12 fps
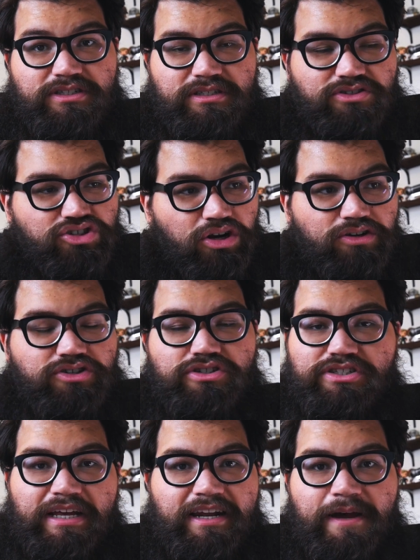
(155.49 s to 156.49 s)
charger
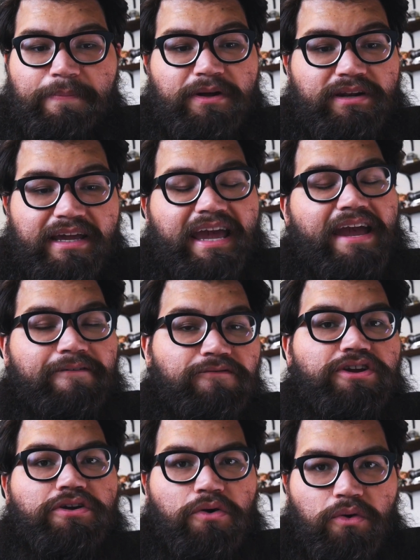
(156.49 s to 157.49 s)
set up on like
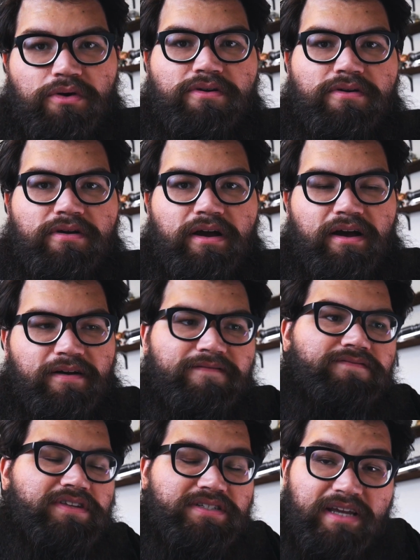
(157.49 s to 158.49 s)
every corner
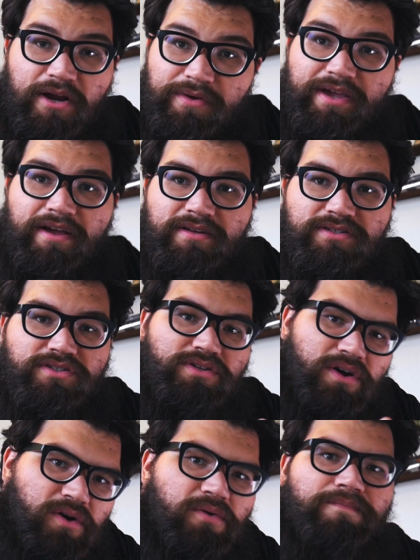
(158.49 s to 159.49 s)
of this area,
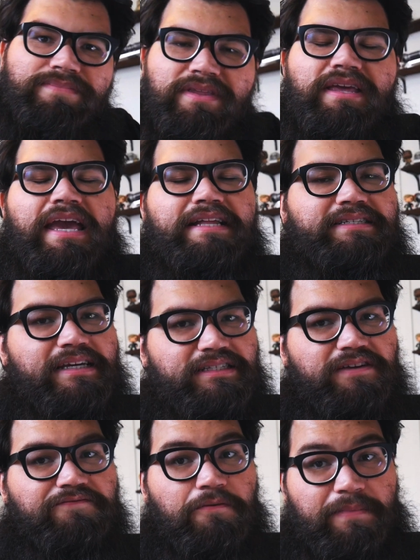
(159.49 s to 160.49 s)
so it's
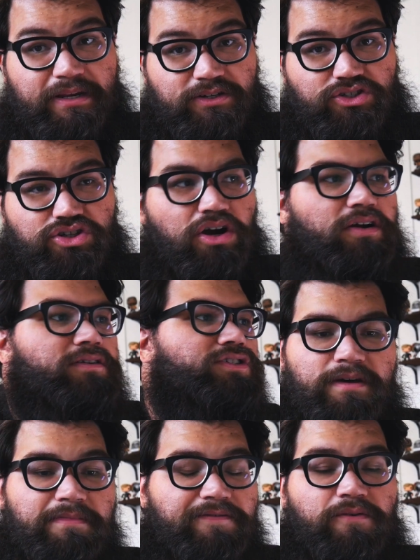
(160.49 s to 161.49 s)
easy for me to
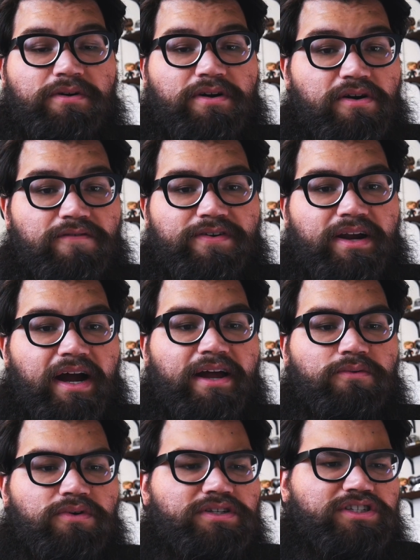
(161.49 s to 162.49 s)
charge. Before COVID, I
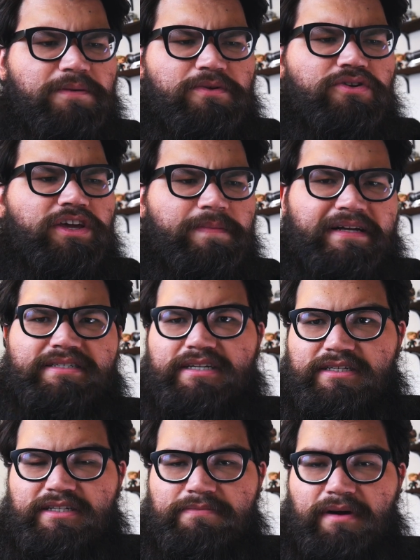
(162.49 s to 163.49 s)
was commuting about
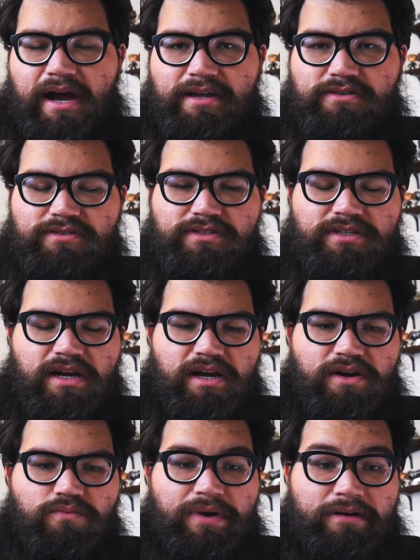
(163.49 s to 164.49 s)
60 miles
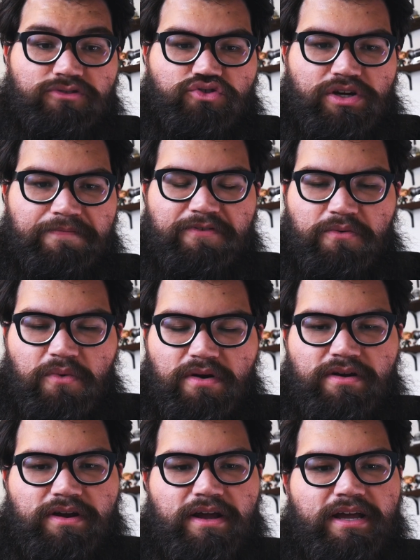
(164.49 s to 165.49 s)
round trip for
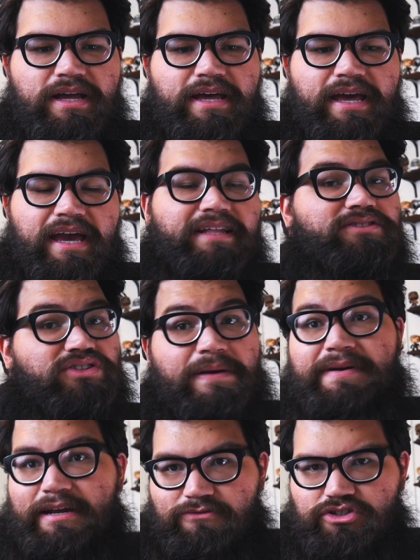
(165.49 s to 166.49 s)
work, and so that
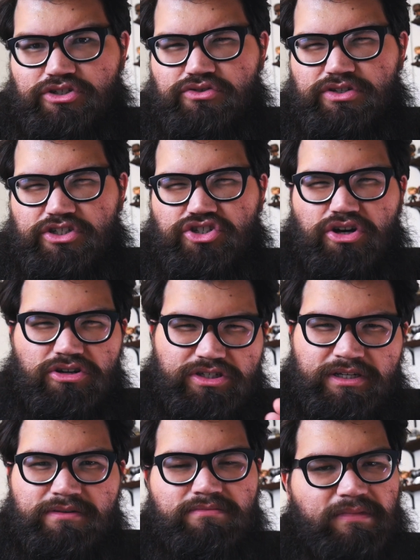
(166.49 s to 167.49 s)
meant I was usually
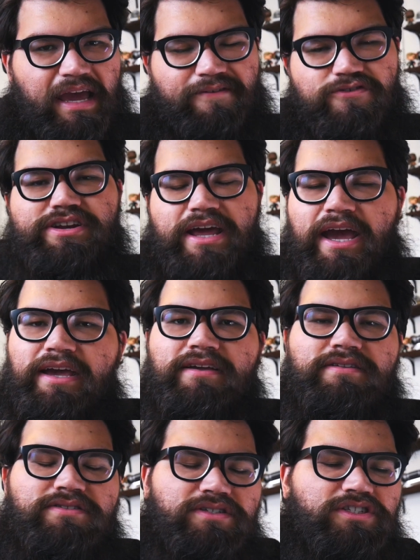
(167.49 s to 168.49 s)
charging every day
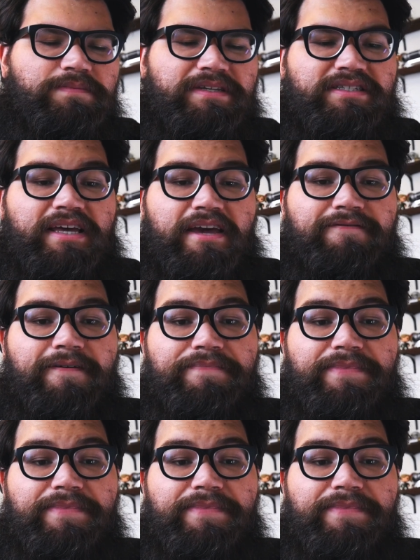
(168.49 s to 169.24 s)
just to be safe.